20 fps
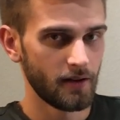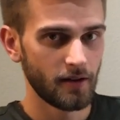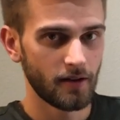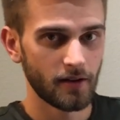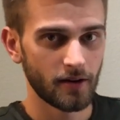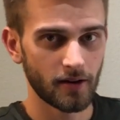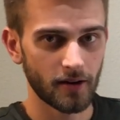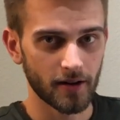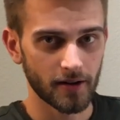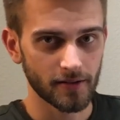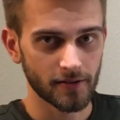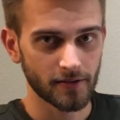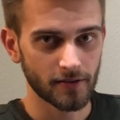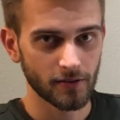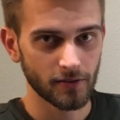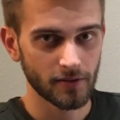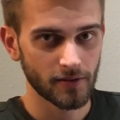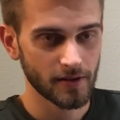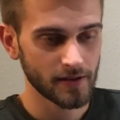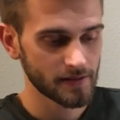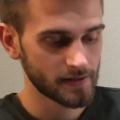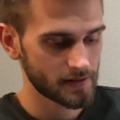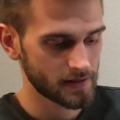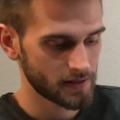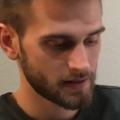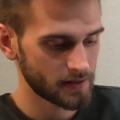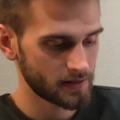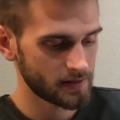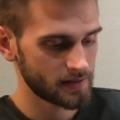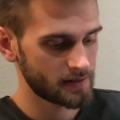All right, so this
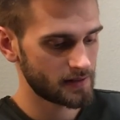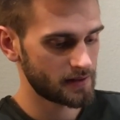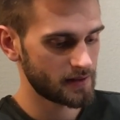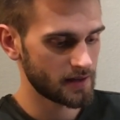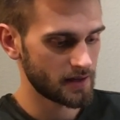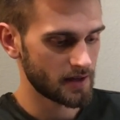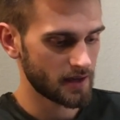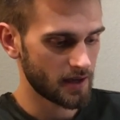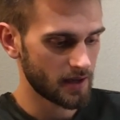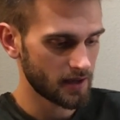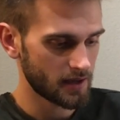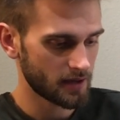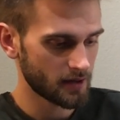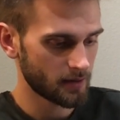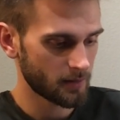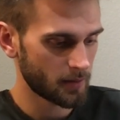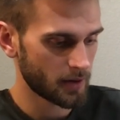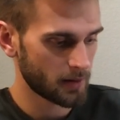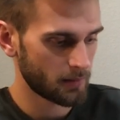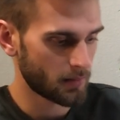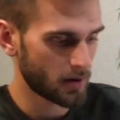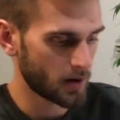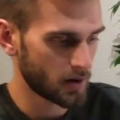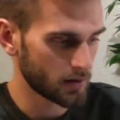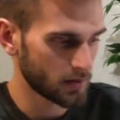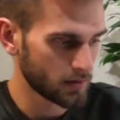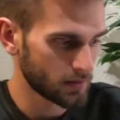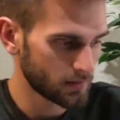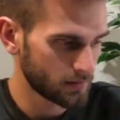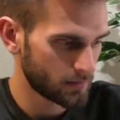is the 8GB
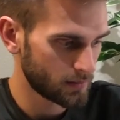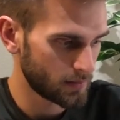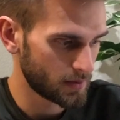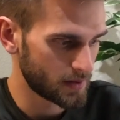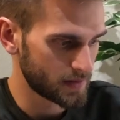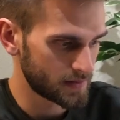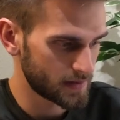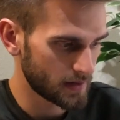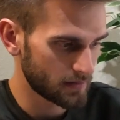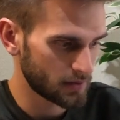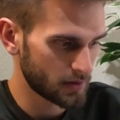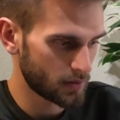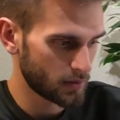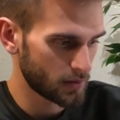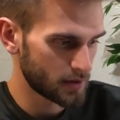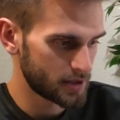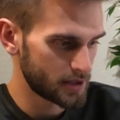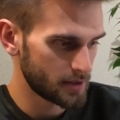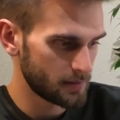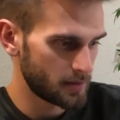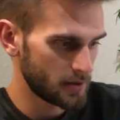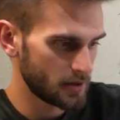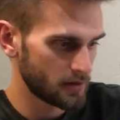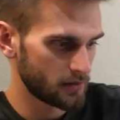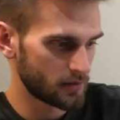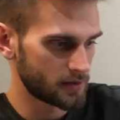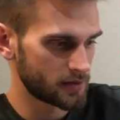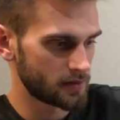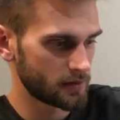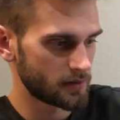model with the 7-core GPU
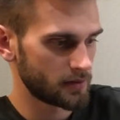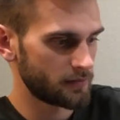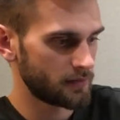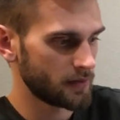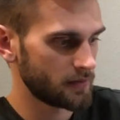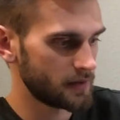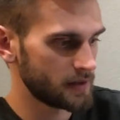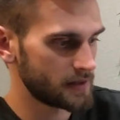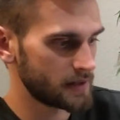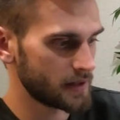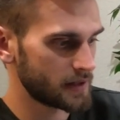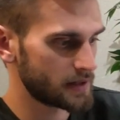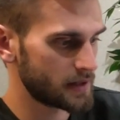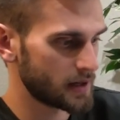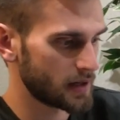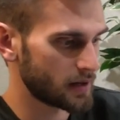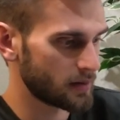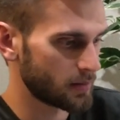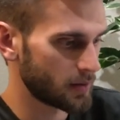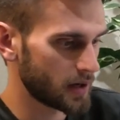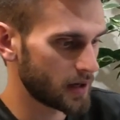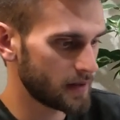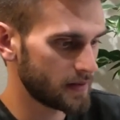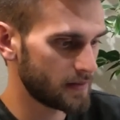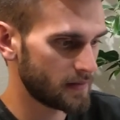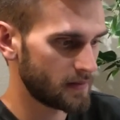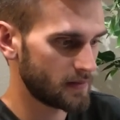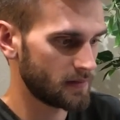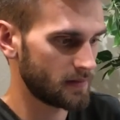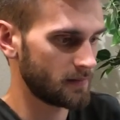and 256
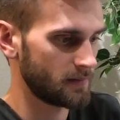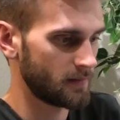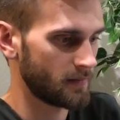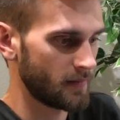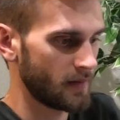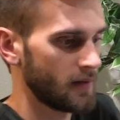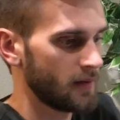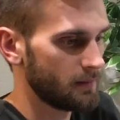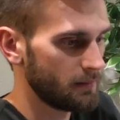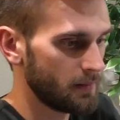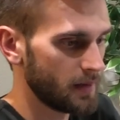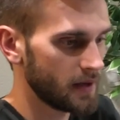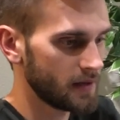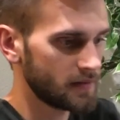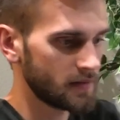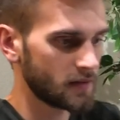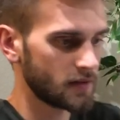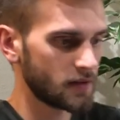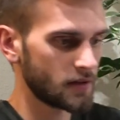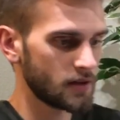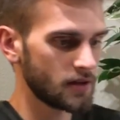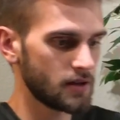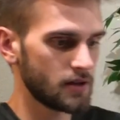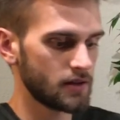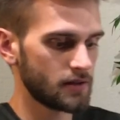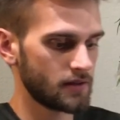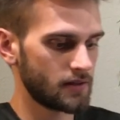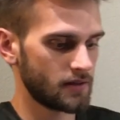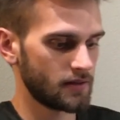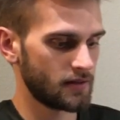gigabytes. Basically,
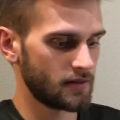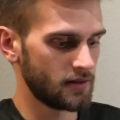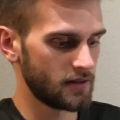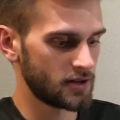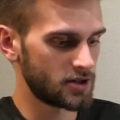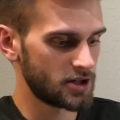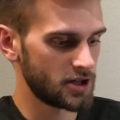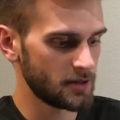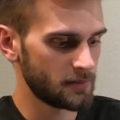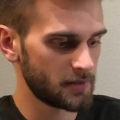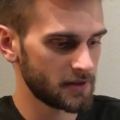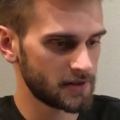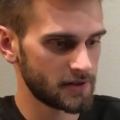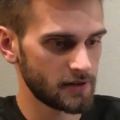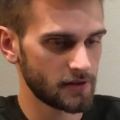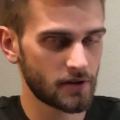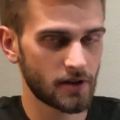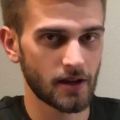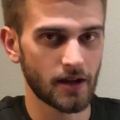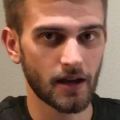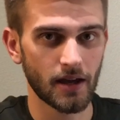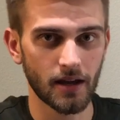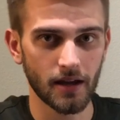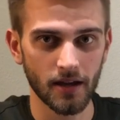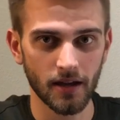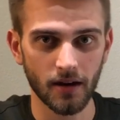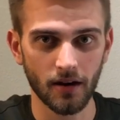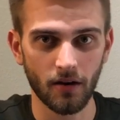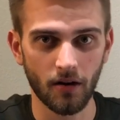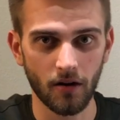the cheapest you can get
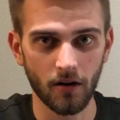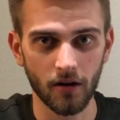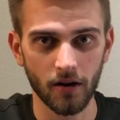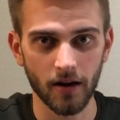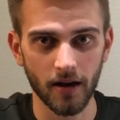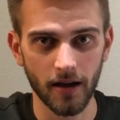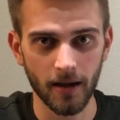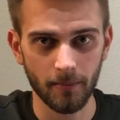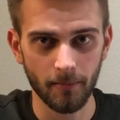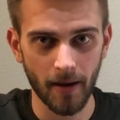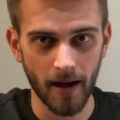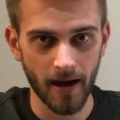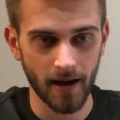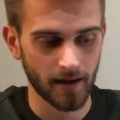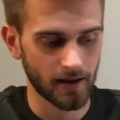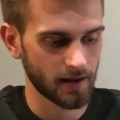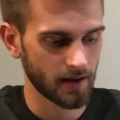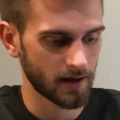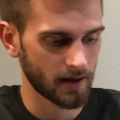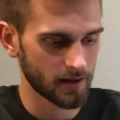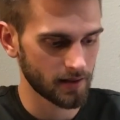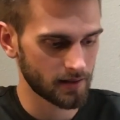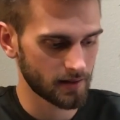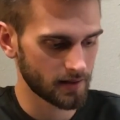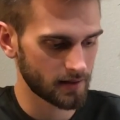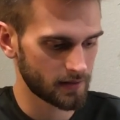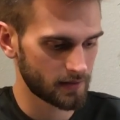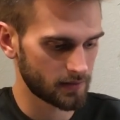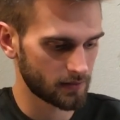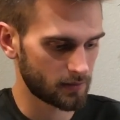in on a Mac, and I think
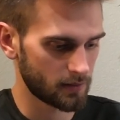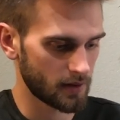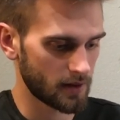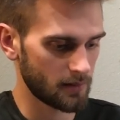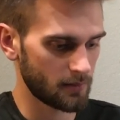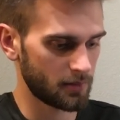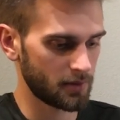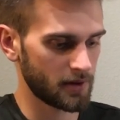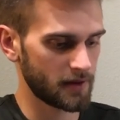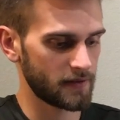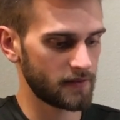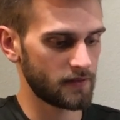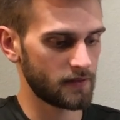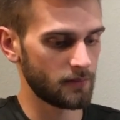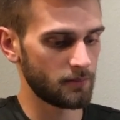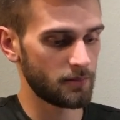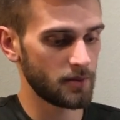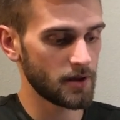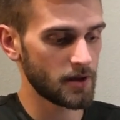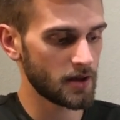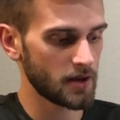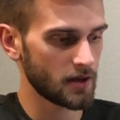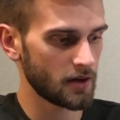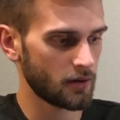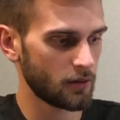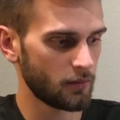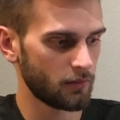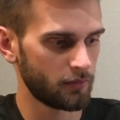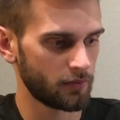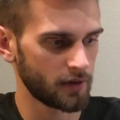it's a great place to be.
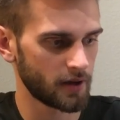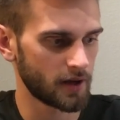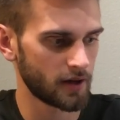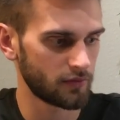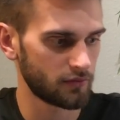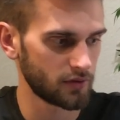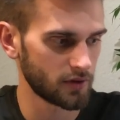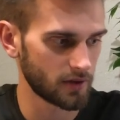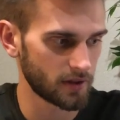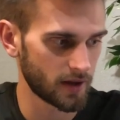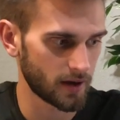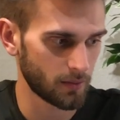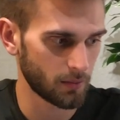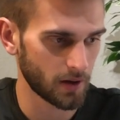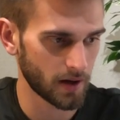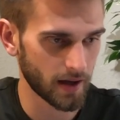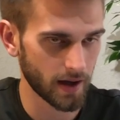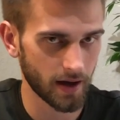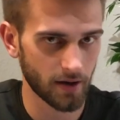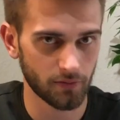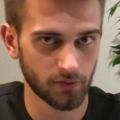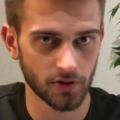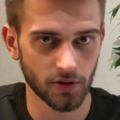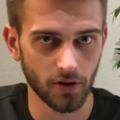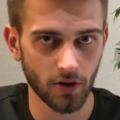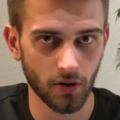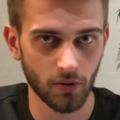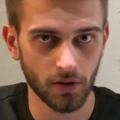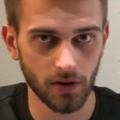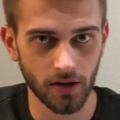Hopefully I feel that way after
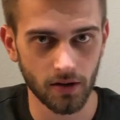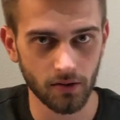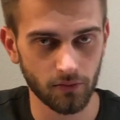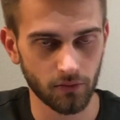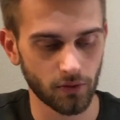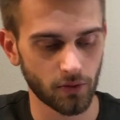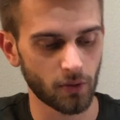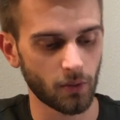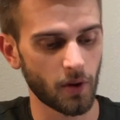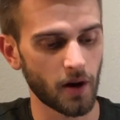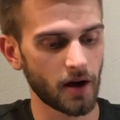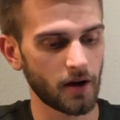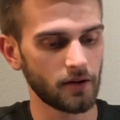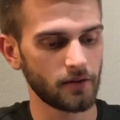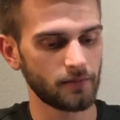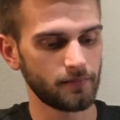owning it for a while.